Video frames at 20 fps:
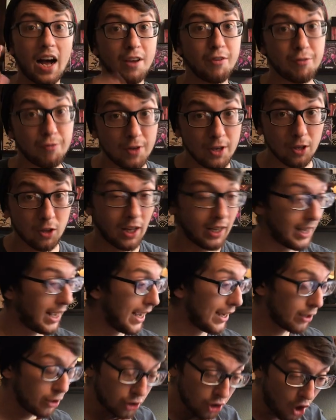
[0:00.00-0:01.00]
I feel like
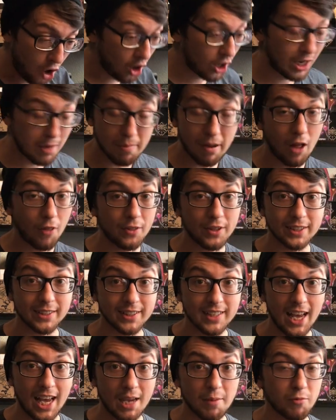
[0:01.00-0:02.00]
I could talk about this
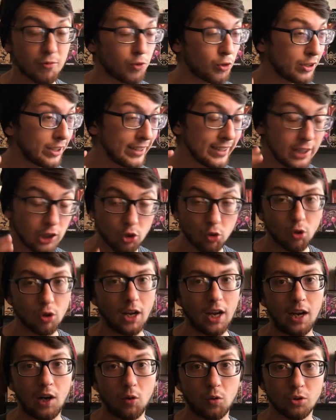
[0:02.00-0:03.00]
game for
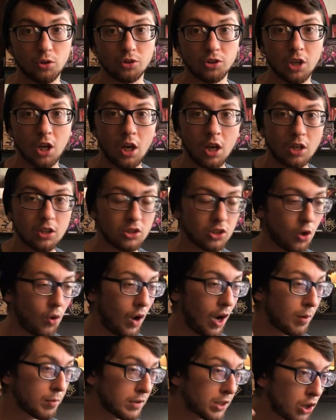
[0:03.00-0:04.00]
literal hours, so
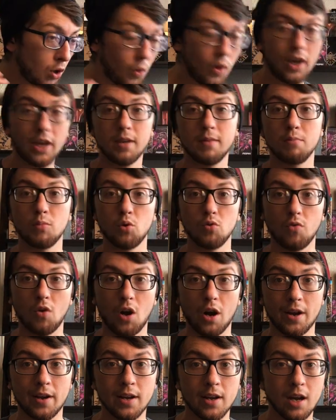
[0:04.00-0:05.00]
I'm gonna go ahead and move
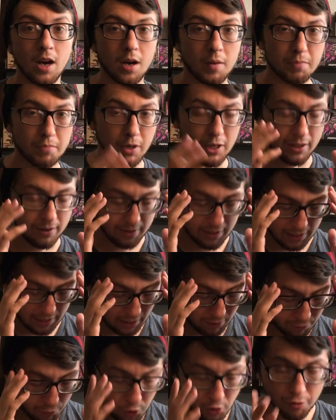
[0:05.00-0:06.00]
on. But
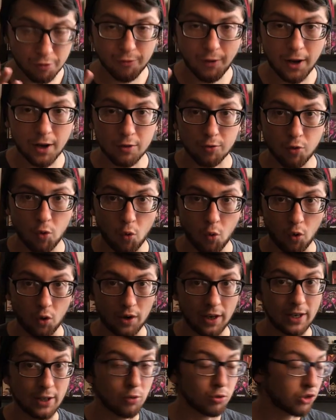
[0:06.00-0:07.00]
if you're a fan of
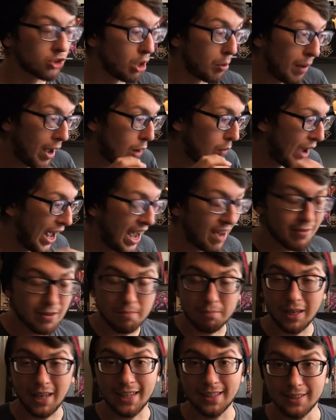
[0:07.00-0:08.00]
horror and you somehow
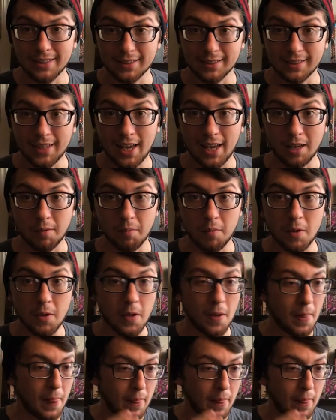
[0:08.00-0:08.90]
haven't played this game,